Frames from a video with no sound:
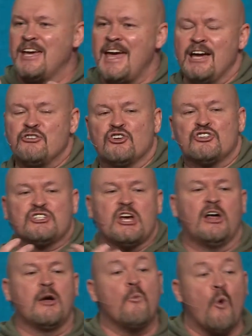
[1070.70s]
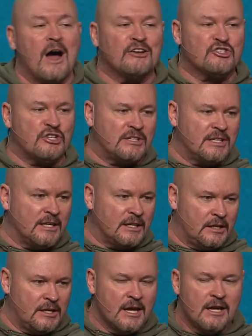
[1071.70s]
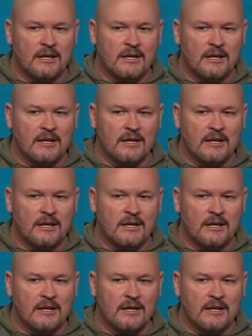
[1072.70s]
can't just tell him what she did.